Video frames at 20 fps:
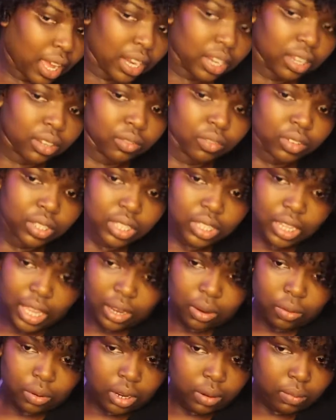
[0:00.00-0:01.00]
I don't really
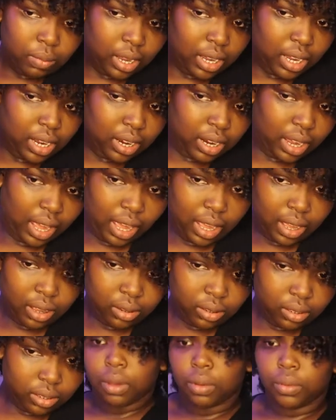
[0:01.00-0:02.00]
like wearing my hair
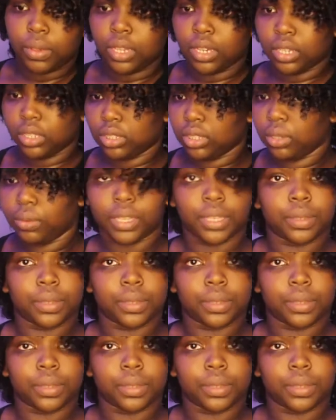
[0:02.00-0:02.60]
out, but we're gonna do